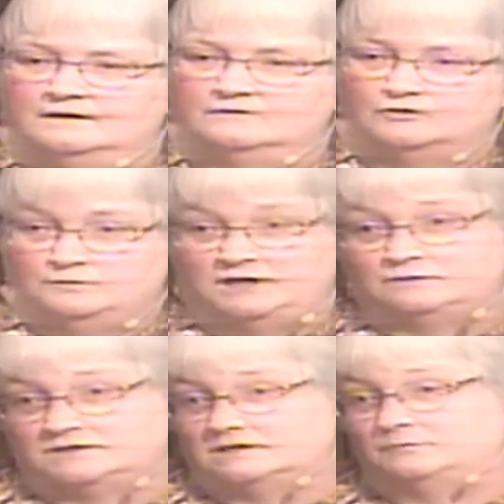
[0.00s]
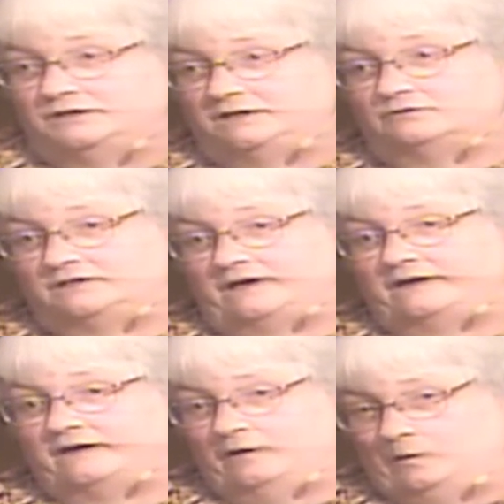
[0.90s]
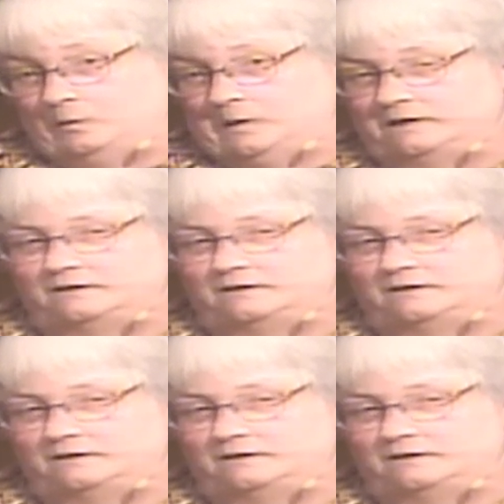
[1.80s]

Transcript: For me, it was complete with Diet Coke.